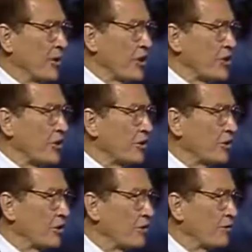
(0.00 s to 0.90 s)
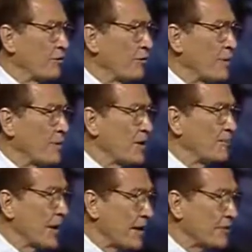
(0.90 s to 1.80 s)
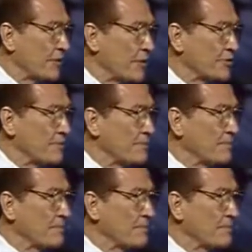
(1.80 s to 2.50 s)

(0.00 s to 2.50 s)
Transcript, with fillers: Are you going to turn from him to atheism?